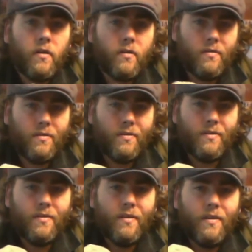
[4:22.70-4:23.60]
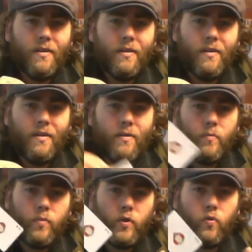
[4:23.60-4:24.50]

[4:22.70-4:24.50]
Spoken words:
(no one is talking)